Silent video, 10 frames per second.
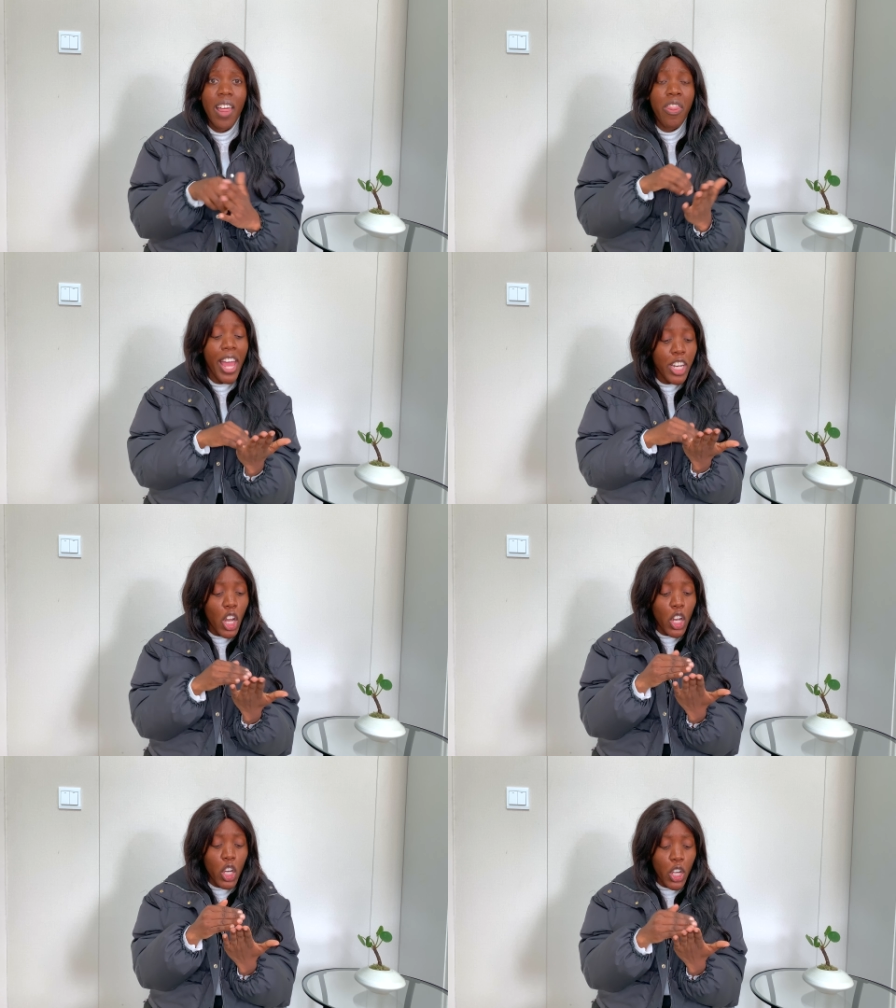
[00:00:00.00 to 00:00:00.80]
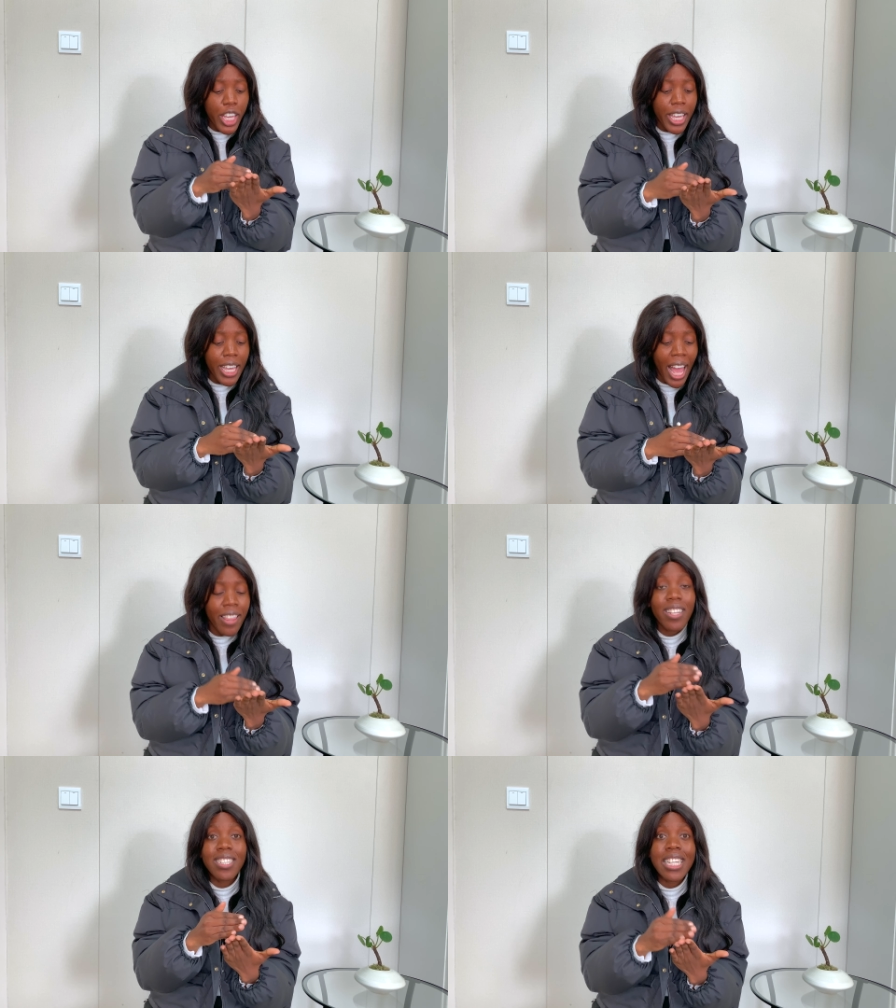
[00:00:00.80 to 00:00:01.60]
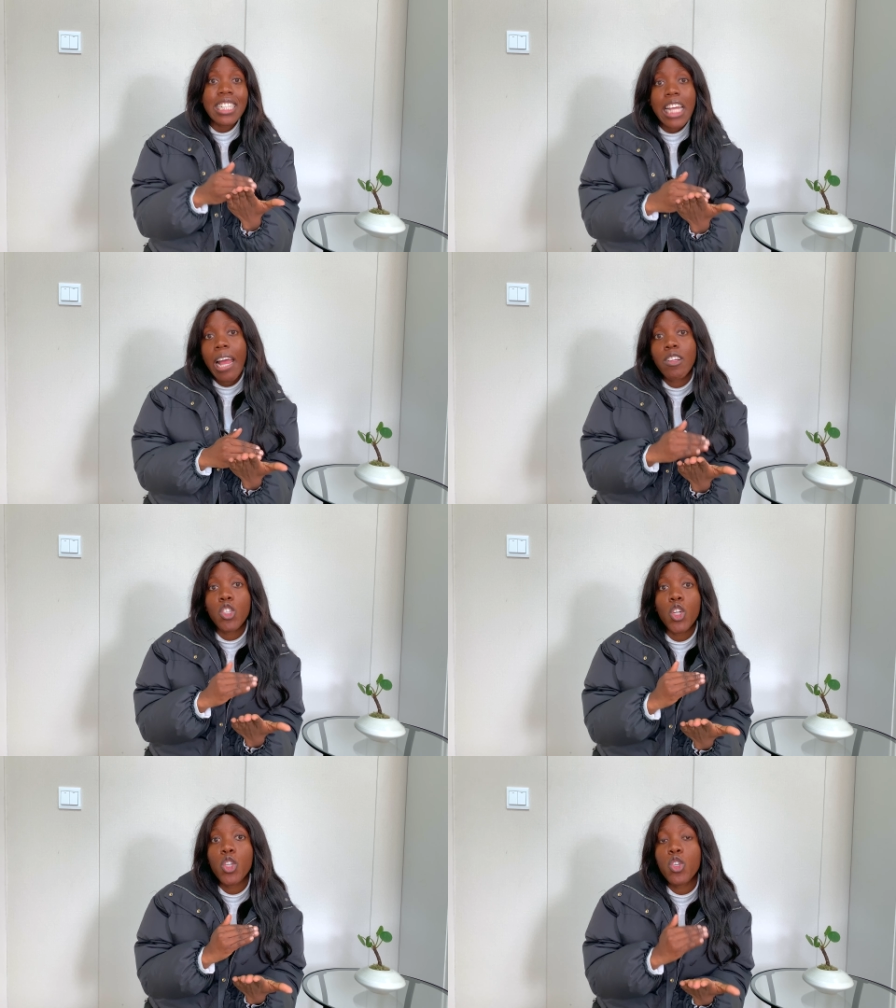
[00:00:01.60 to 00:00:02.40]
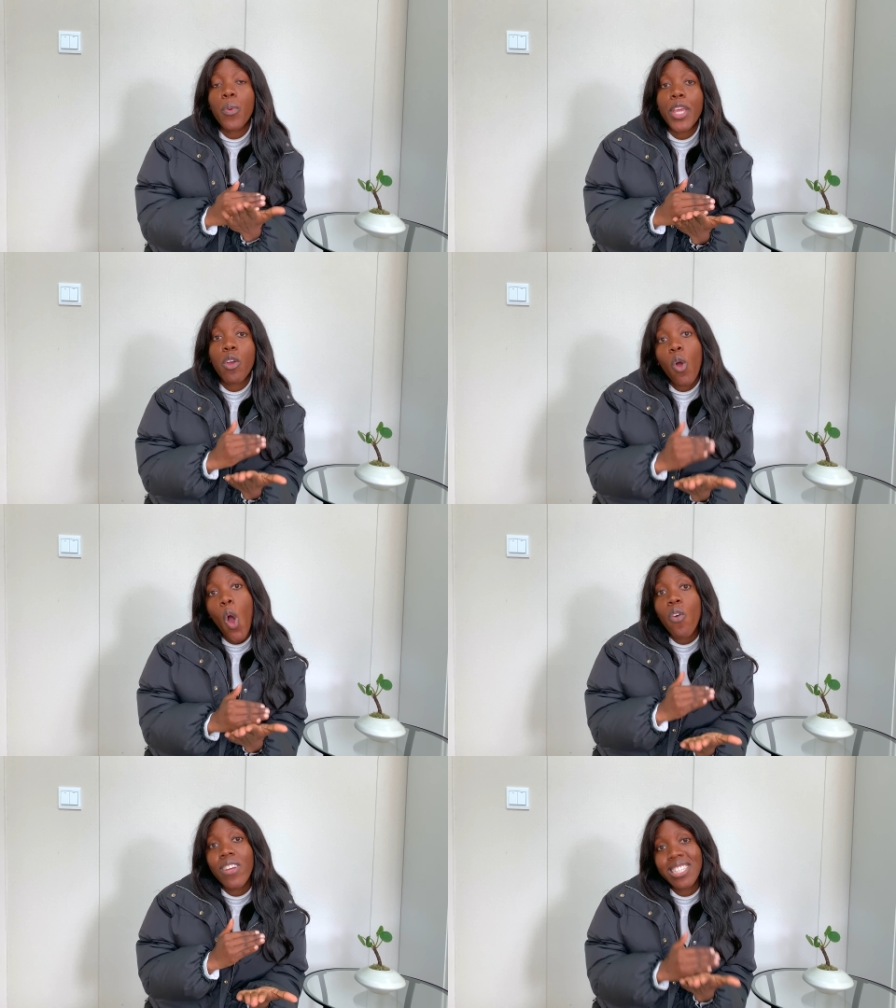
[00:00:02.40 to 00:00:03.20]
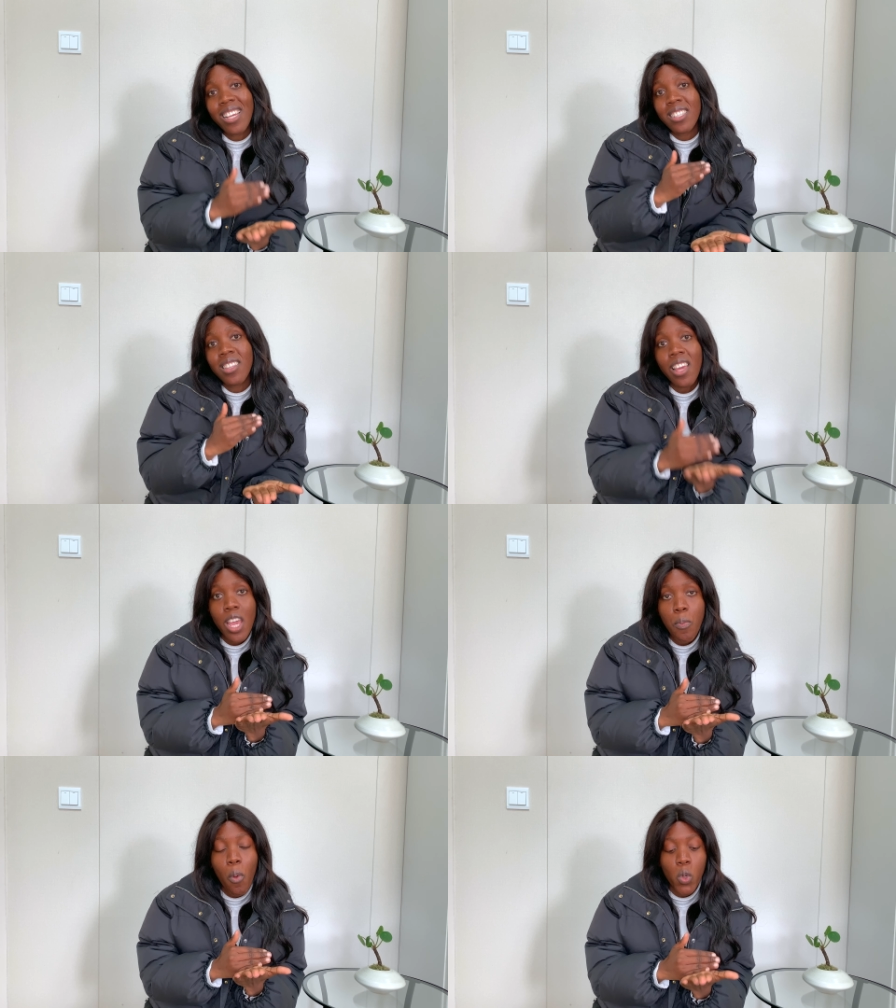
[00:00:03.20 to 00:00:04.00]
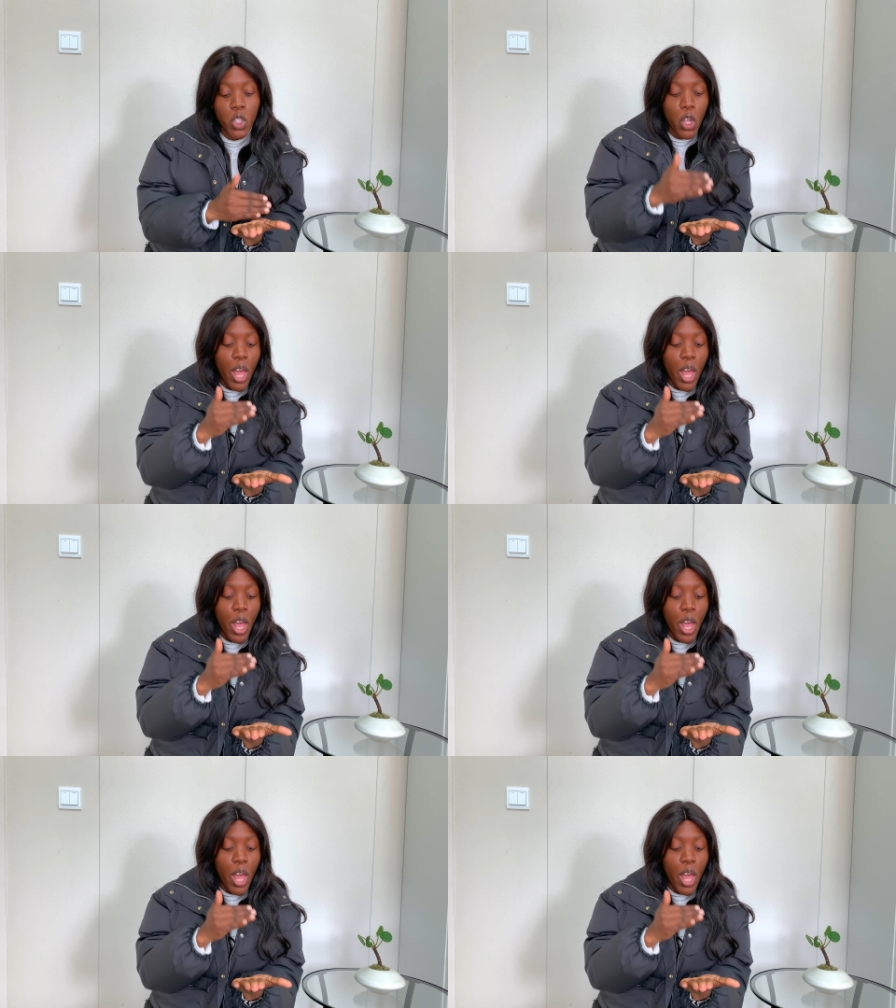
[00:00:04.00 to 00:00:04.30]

Then looking at the details on doing your COVID test at the airport,